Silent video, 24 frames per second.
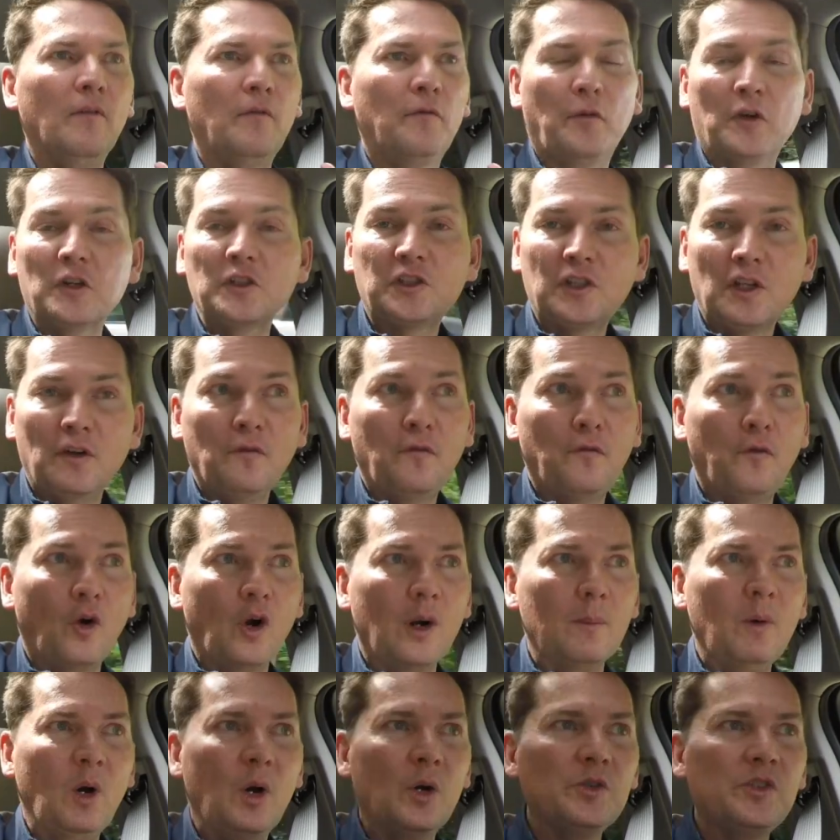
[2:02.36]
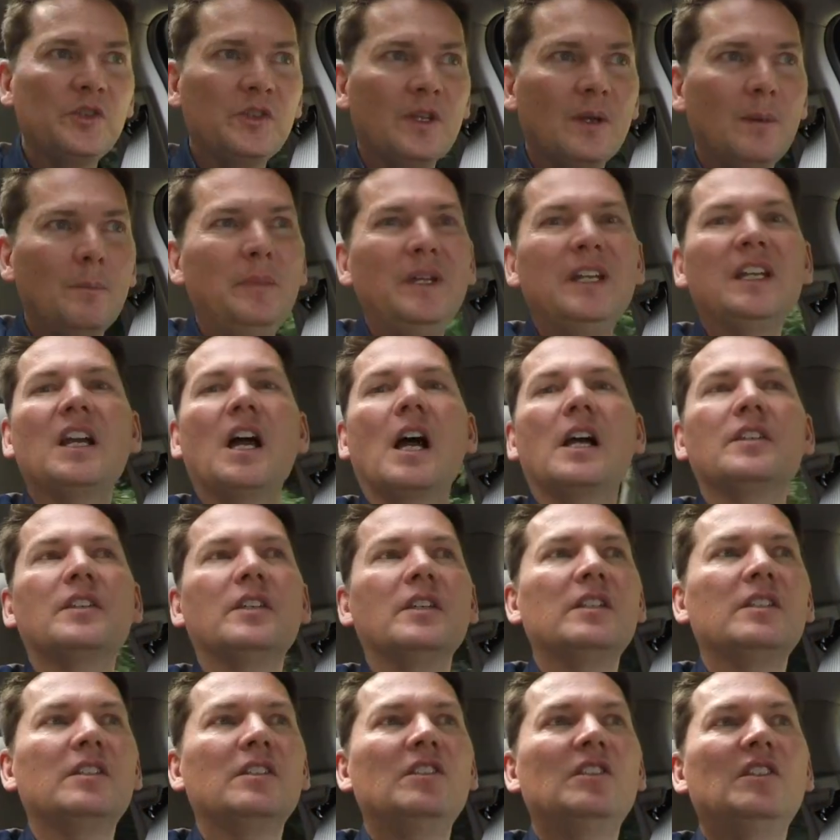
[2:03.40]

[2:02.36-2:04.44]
First and foremost, because it's